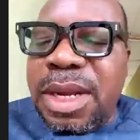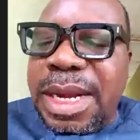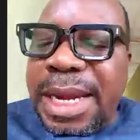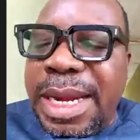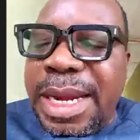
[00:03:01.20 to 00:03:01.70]

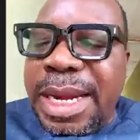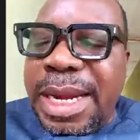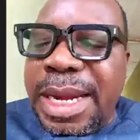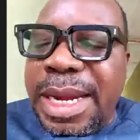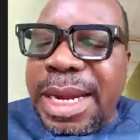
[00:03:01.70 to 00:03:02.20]
A
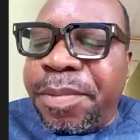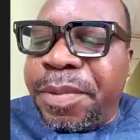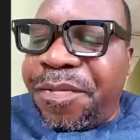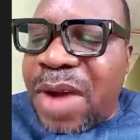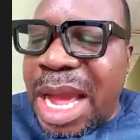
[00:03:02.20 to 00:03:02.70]
relationship
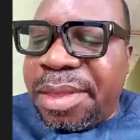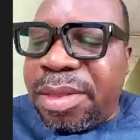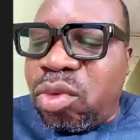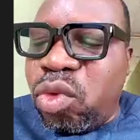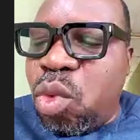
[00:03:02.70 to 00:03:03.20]
refers
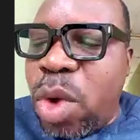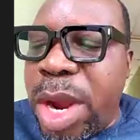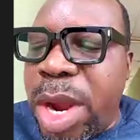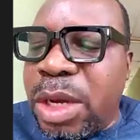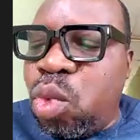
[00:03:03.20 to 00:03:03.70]
to the
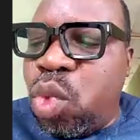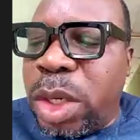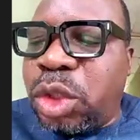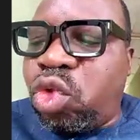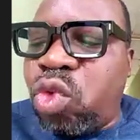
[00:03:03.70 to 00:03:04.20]
way in
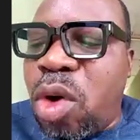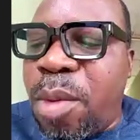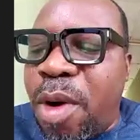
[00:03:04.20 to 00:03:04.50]
which two or